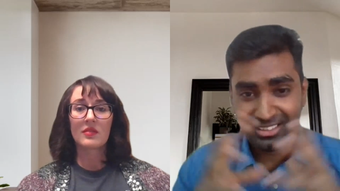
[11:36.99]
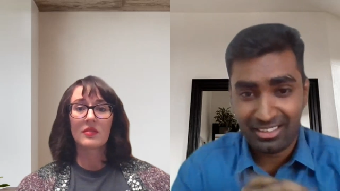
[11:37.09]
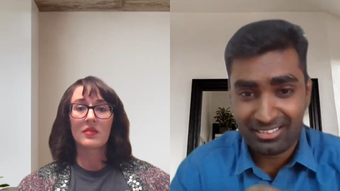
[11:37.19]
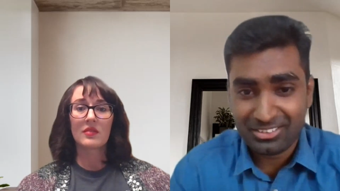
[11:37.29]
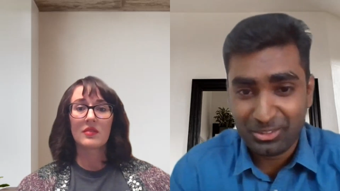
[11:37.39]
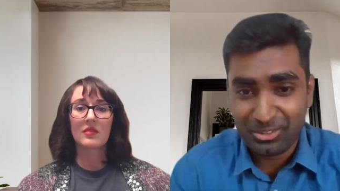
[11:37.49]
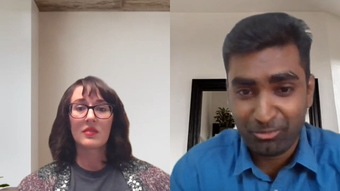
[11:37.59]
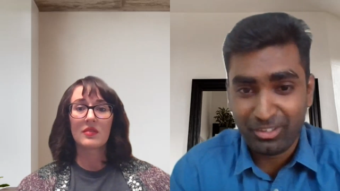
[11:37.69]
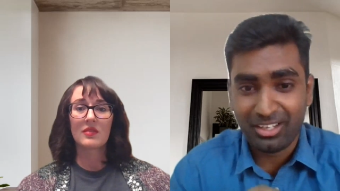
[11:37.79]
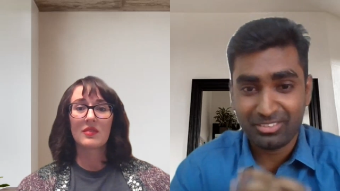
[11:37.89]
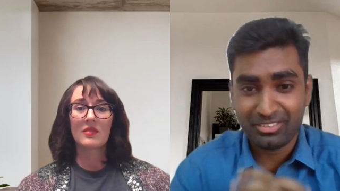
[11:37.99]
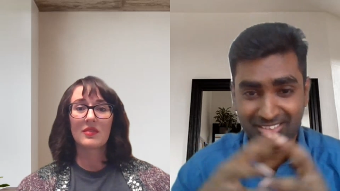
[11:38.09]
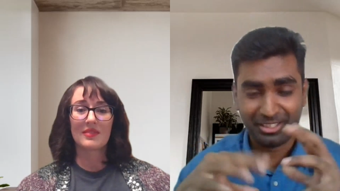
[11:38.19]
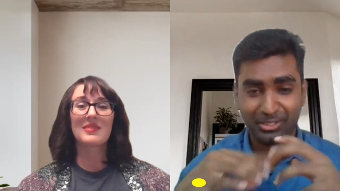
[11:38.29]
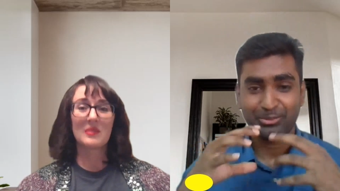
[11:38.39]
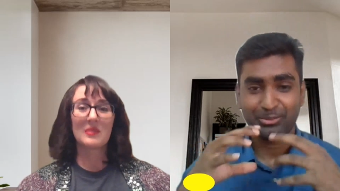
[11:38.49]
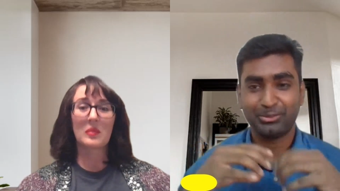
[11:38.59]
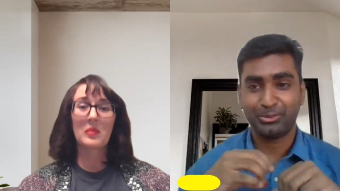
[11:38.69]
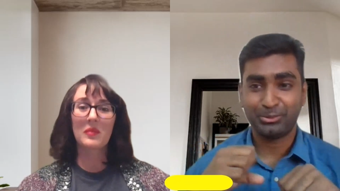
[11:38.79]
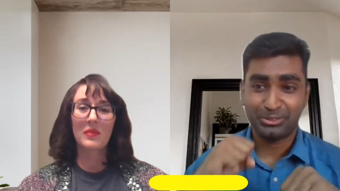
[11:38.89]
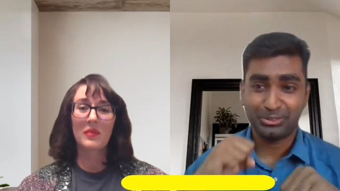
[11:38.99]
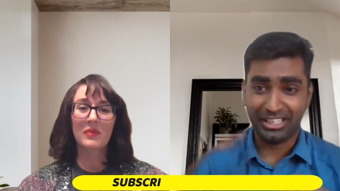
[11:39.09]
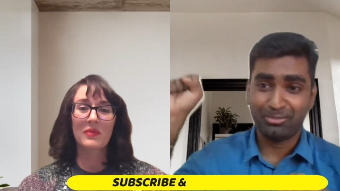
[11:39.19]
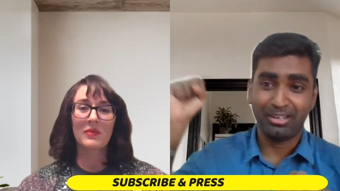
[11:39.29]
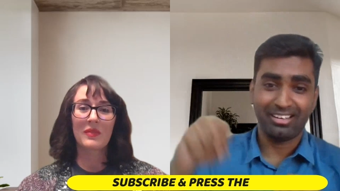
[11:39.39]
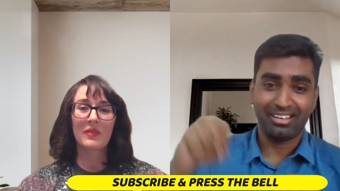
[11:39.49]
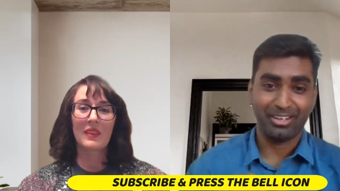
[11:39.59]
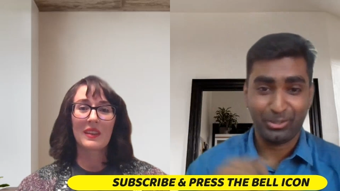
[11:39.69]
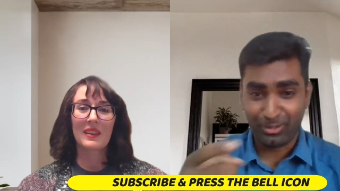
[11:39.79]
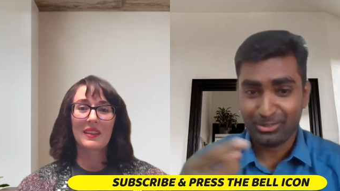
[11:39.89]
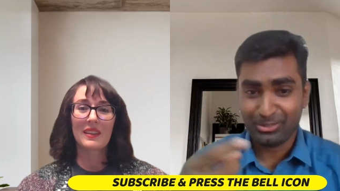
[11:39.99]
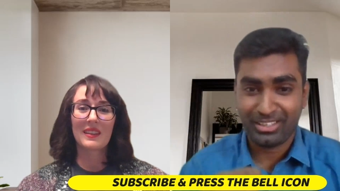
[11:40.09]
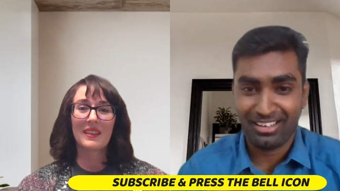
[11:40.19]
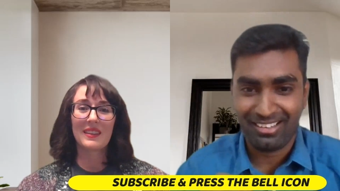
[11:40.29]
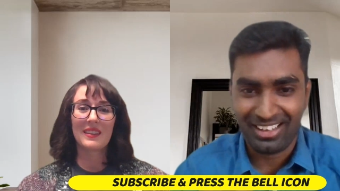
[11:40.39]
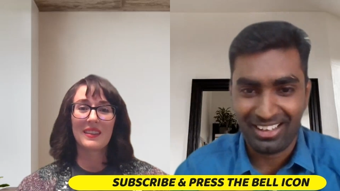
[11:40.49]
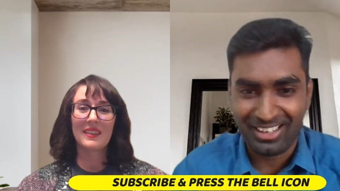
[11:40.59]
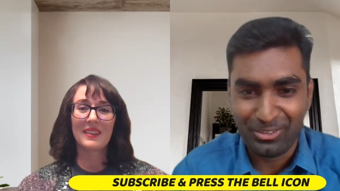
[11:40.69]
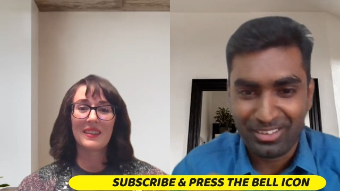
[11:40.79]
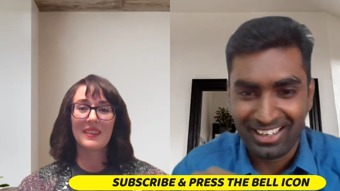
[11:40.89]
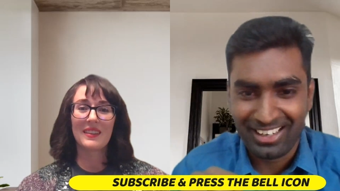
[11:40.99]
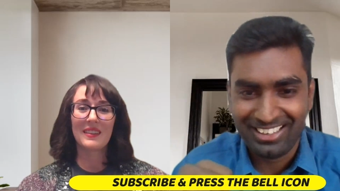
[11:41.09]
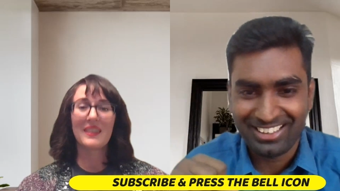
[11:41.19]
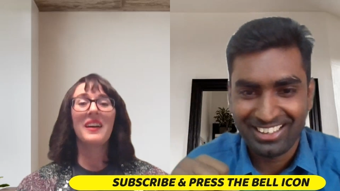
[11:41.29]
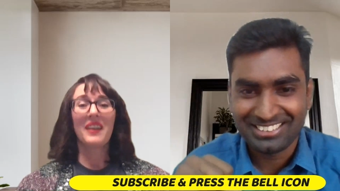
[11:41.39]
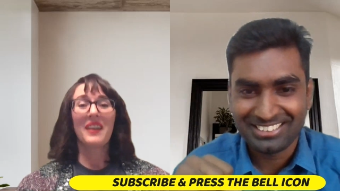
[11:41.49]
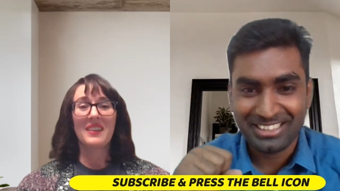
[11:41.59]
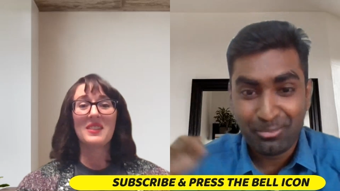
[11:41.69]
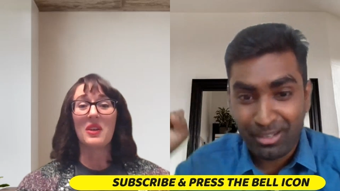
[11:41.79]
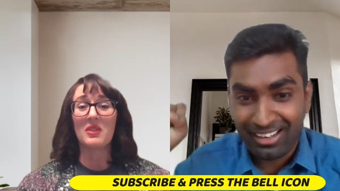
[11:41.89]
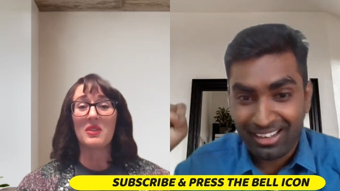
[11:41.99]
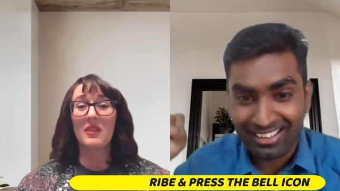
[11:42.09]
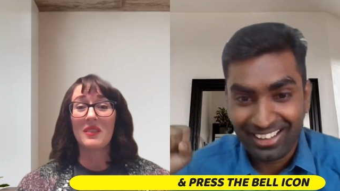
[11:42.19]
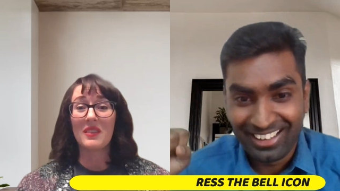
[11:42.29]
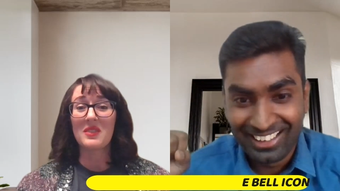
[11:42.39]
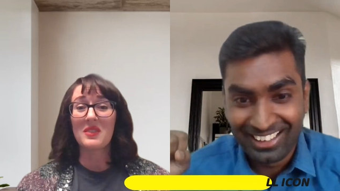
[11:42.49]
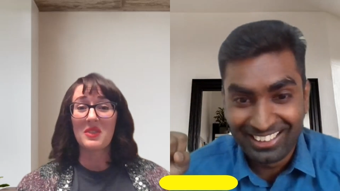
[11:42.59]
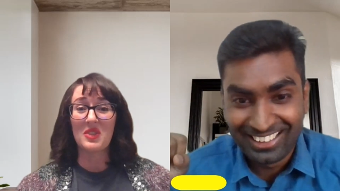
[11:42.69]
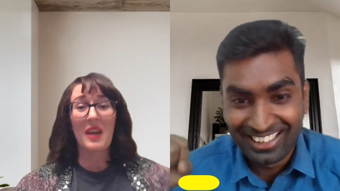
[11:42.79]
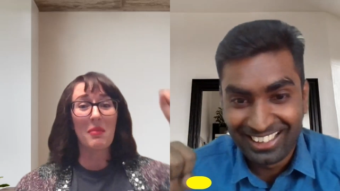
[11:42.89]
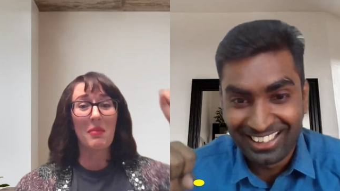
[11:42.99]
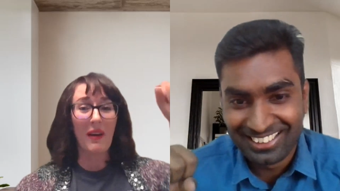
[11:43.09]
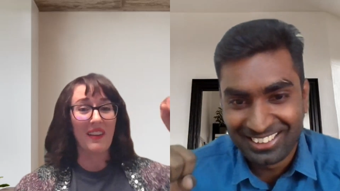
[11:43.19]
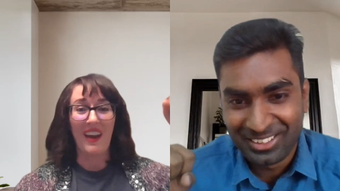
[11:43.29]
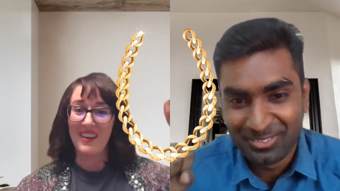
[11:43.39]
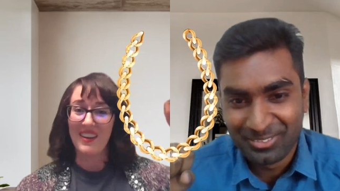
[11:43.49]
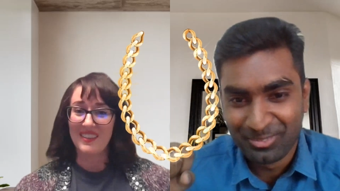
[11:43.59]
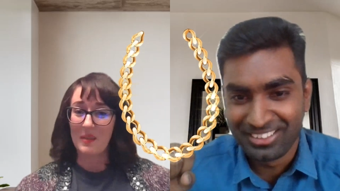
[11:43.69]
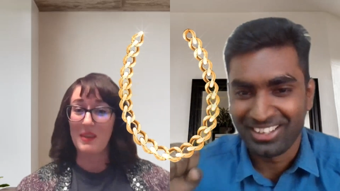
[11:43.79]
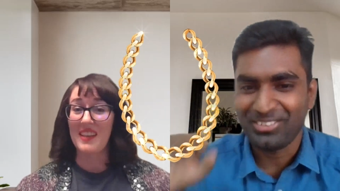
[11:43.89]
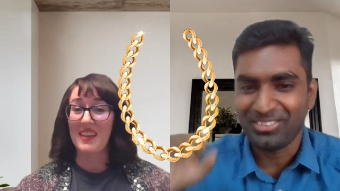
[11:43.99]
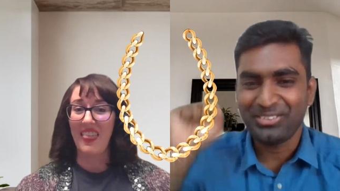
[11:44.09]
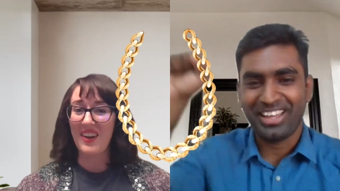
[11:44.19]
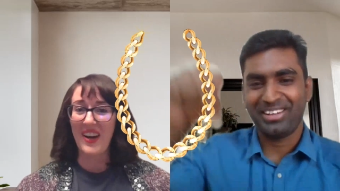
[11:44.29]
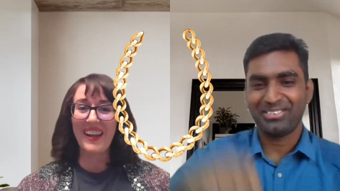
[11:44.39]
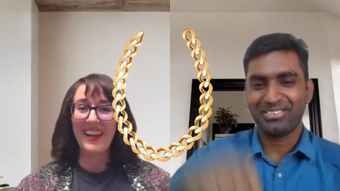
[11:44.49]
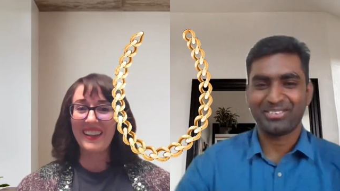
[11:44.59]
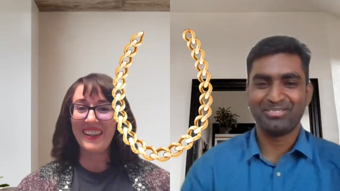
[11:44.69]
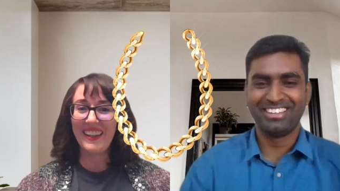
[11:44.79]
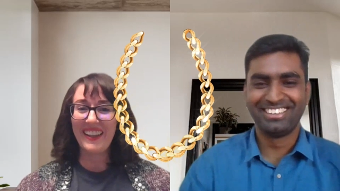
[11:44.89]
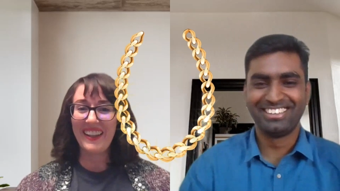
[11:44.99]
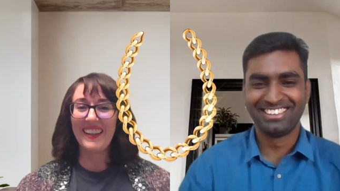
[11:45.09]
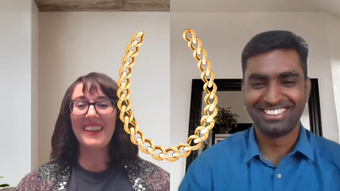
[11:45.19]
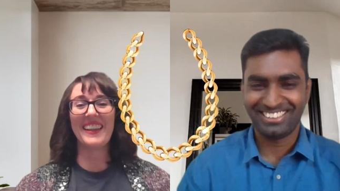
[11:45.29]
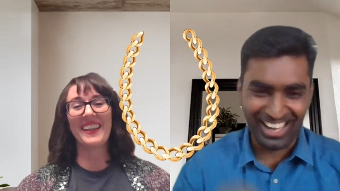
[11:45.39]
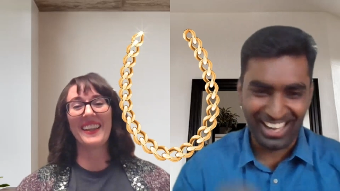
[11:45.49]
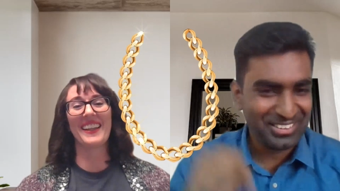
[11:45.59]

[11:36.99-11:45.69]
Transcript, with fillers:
Speaker 1: the theaters, we always try to do Jai Balaiah. You also can try. Can you try Jai Balaiah?
Speaker 2: Jai Balaiah. Am I saying oh, that right?
Speaker 1: You.